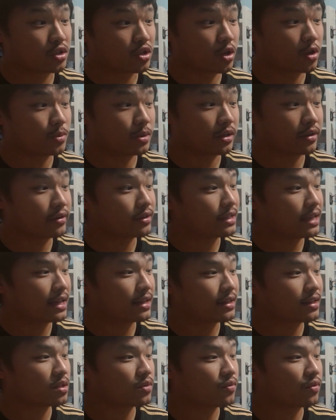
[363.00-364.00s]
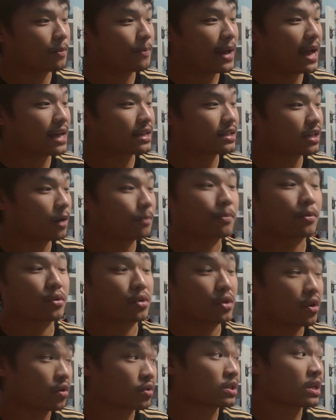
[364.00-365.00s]
in terms of their attendance for the past
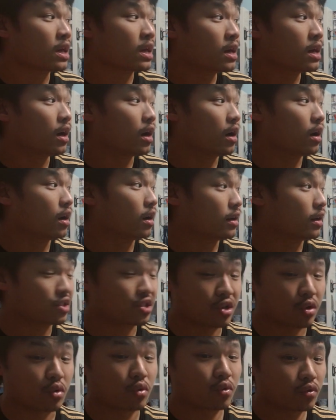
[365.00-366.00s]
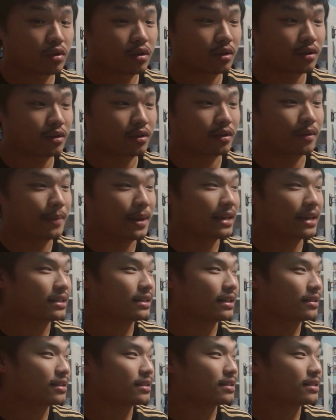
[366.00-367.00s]
couple of years. It's still
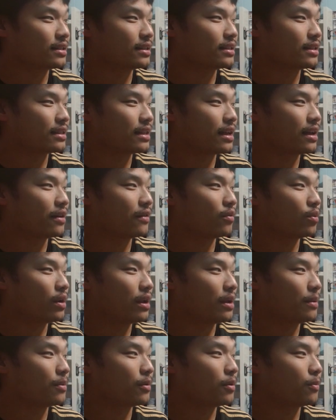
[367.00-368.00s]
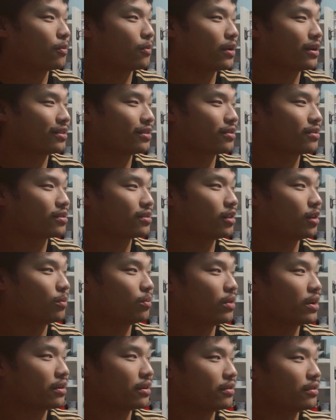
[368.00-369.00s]
amazing to see that they were able to break their
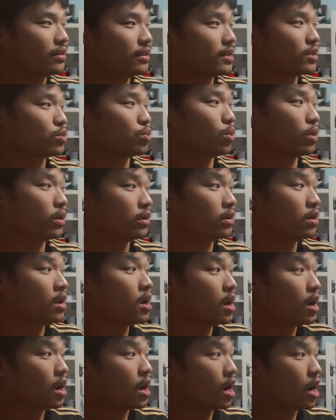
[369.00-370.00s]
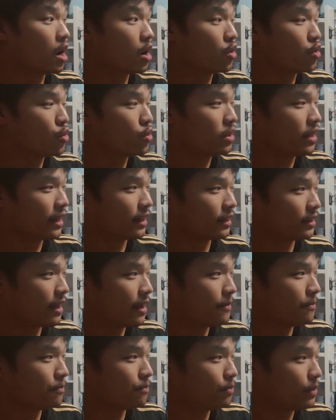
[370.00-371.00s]
club record in this one. Juliet
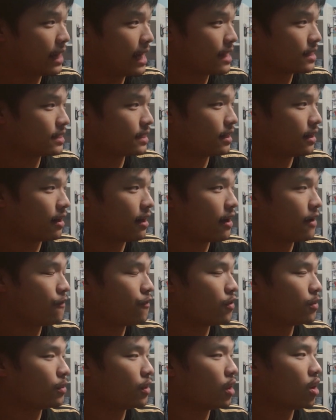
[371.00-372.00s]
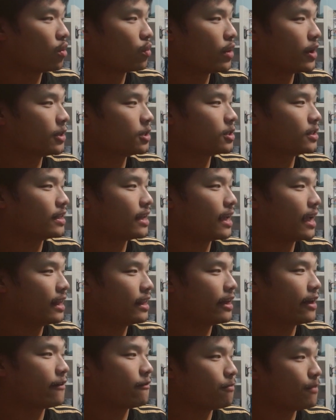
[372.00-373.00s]
then blasted high from long range in the
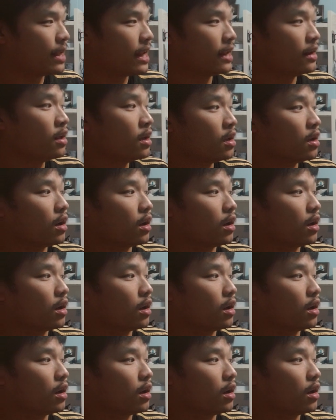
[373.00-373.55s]
80th minute.